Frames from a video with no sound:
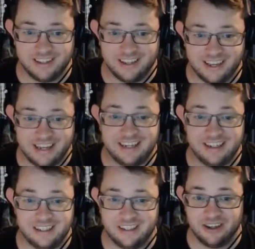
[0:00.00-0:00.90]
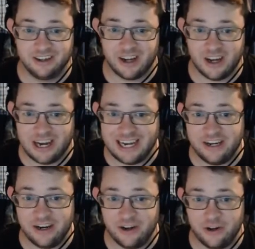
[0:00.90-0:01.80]
Yeah. Look, I
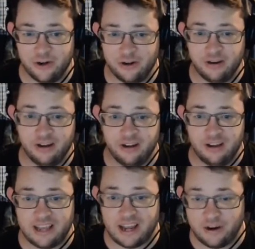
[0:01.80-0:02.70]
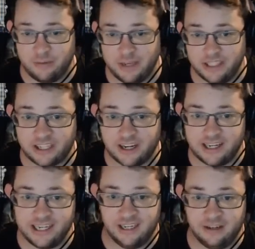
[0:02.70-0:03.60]
know how to measure height
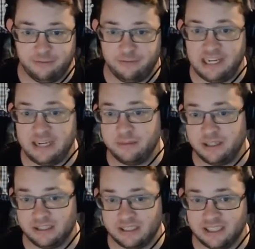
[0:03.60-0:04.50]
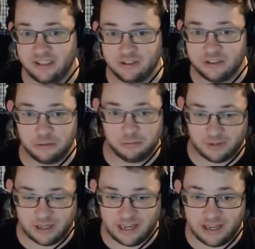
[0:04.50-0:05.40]
in feet because I used to
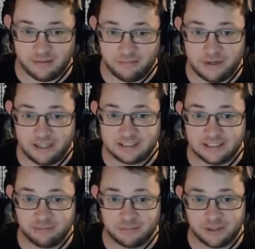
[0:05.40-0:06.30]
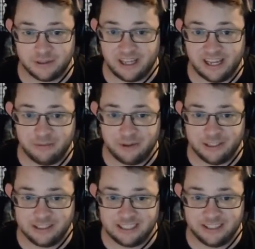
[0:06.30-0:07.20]
play a basketball game on the
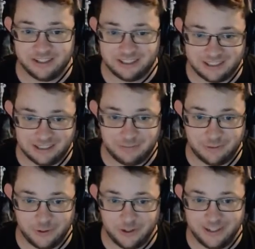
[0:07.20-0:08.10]
Nintendo 64.